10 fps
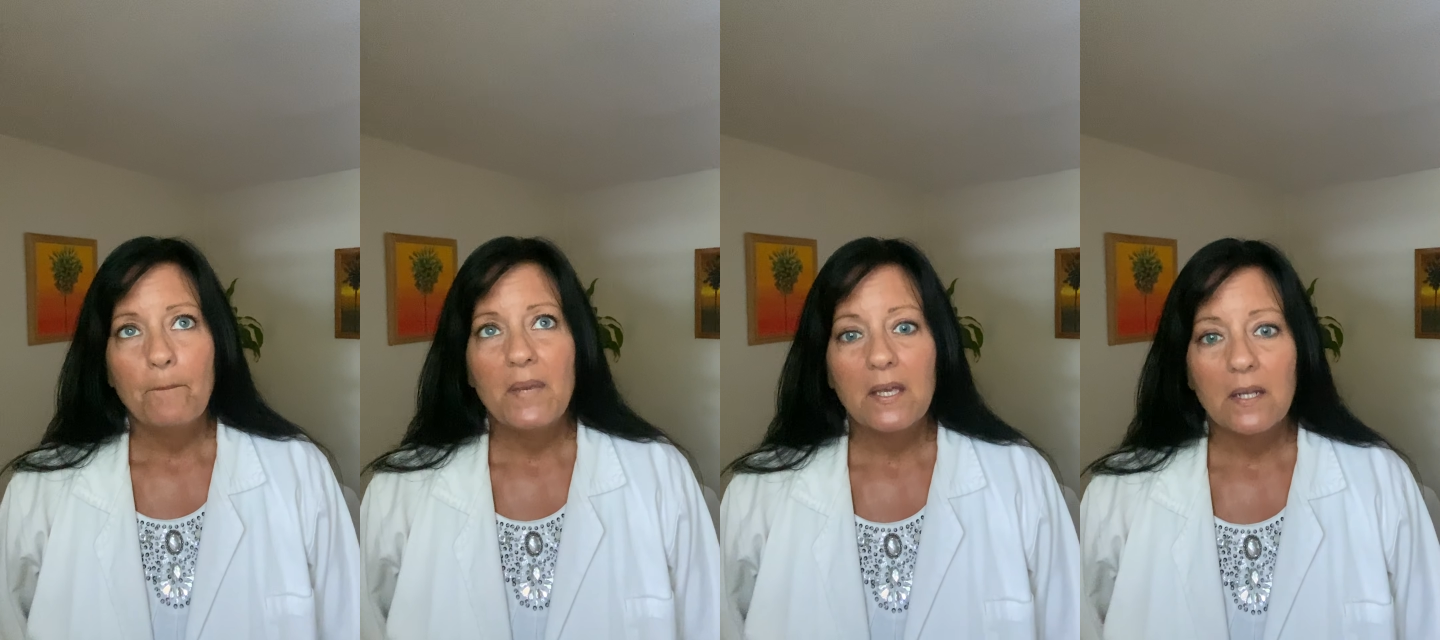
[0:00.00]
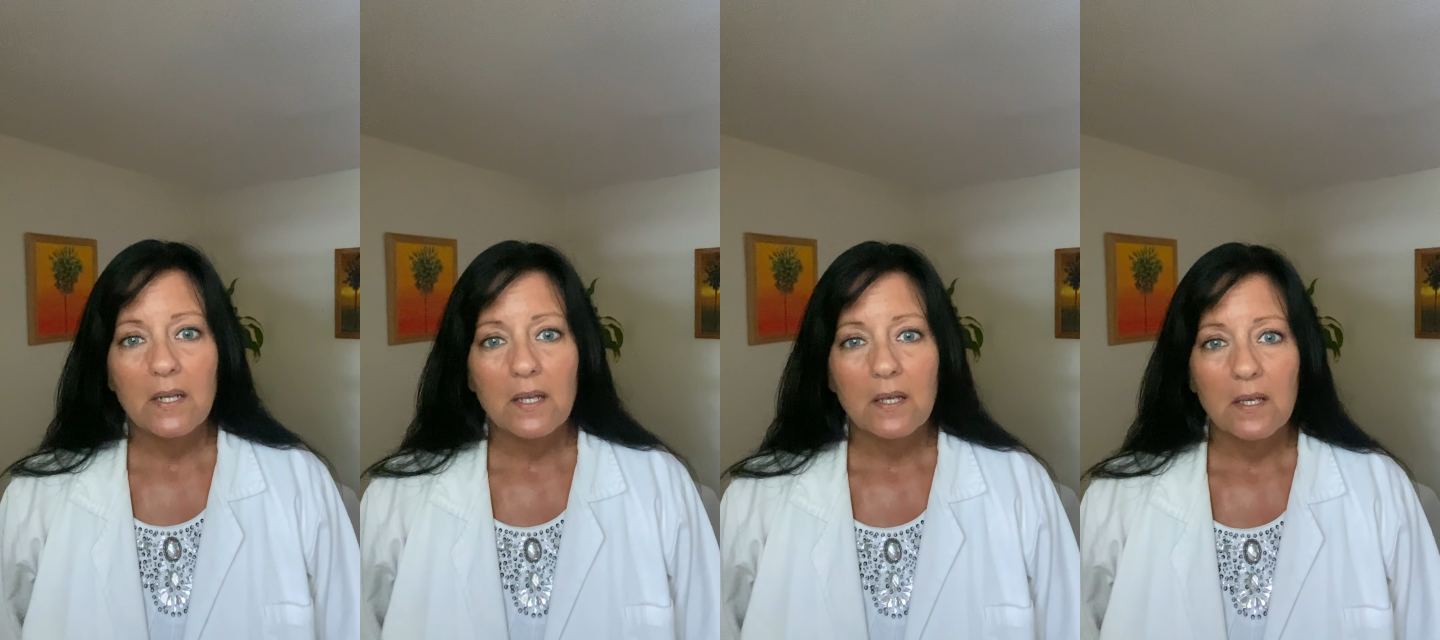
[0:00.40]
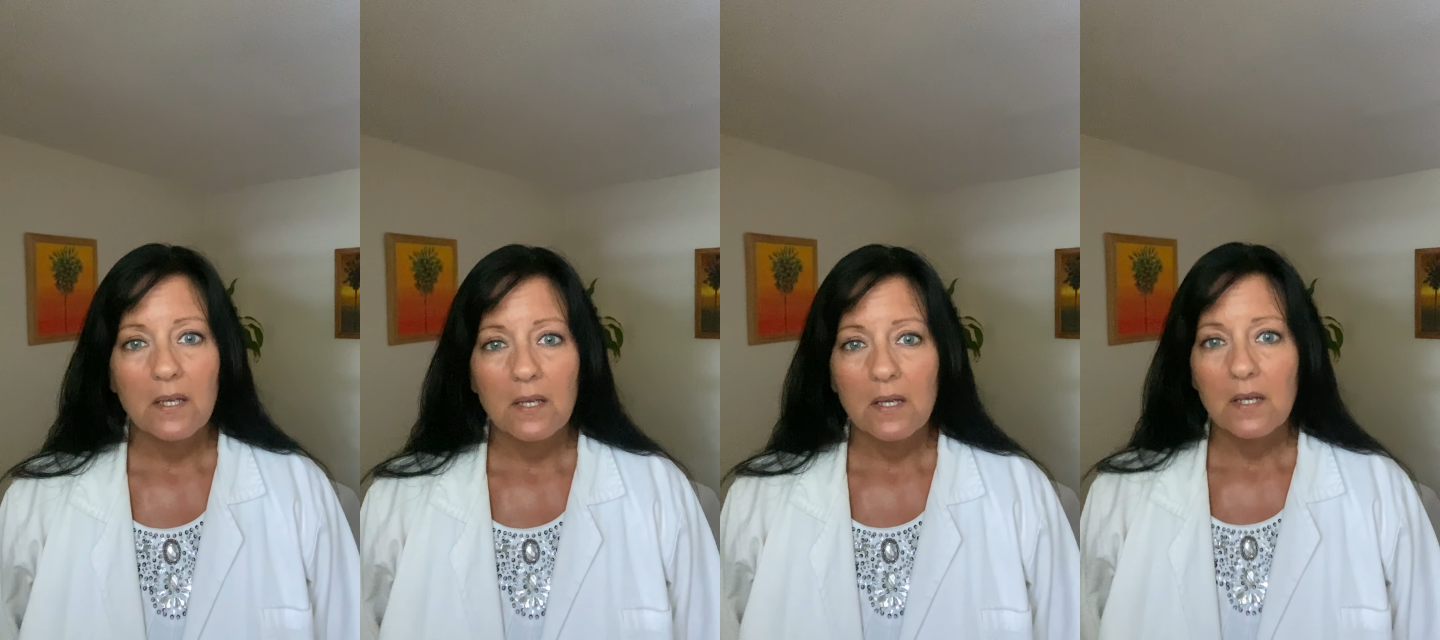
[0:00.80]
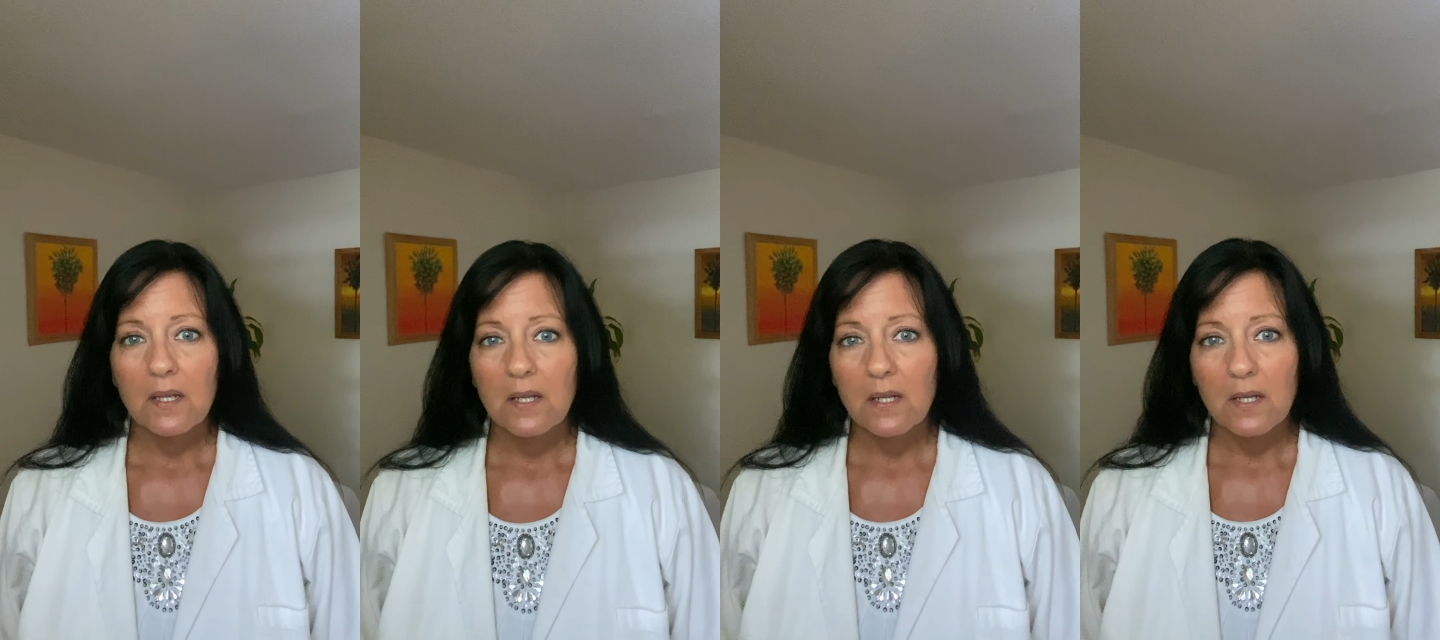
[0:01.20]
been
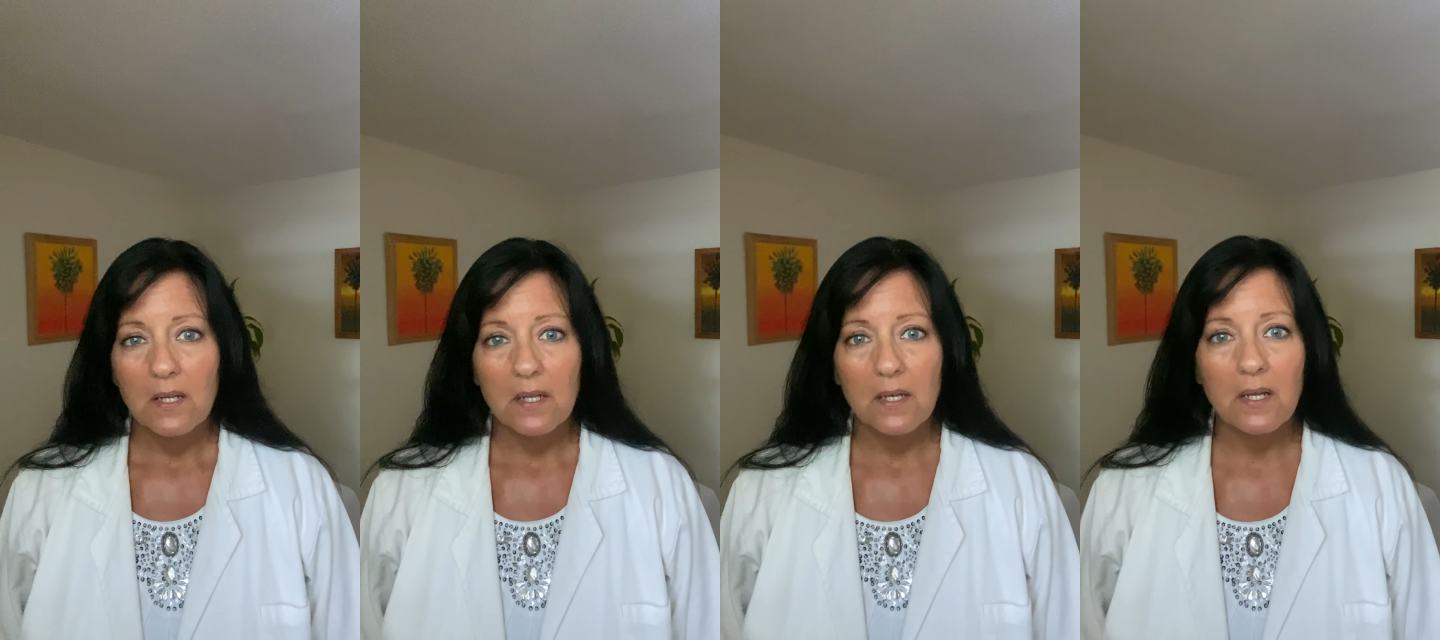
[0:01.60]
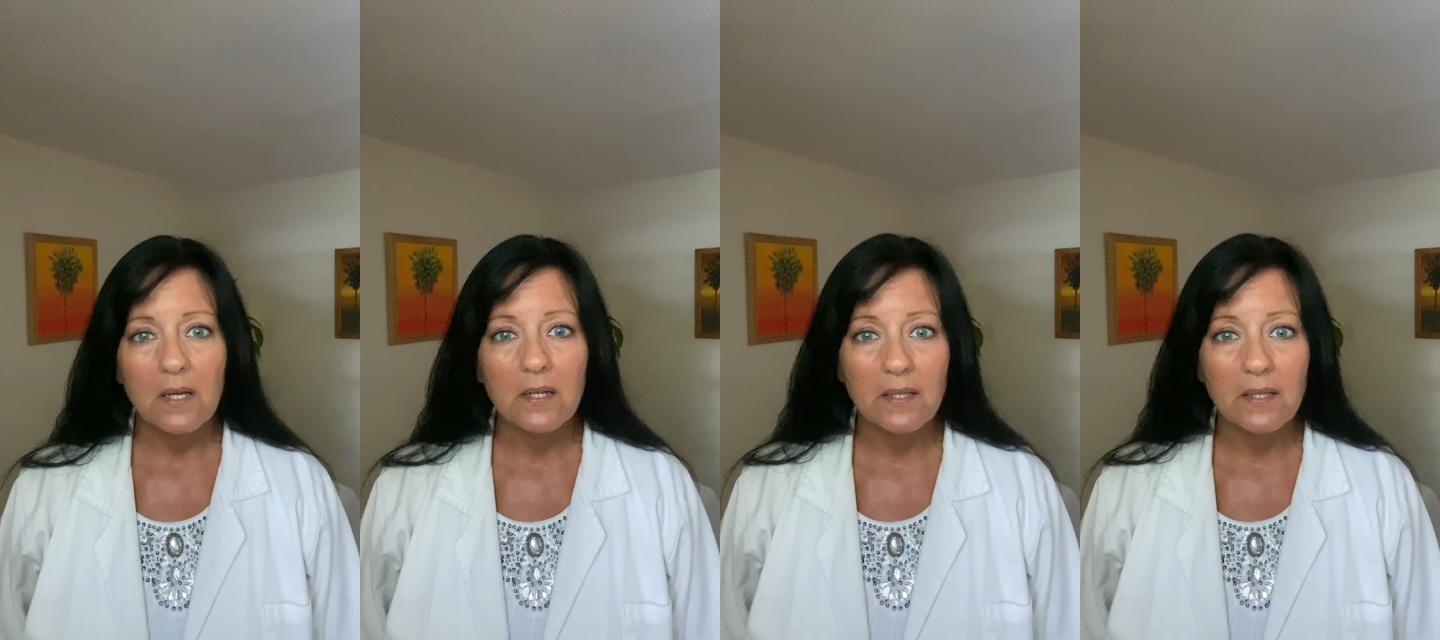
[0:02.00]
done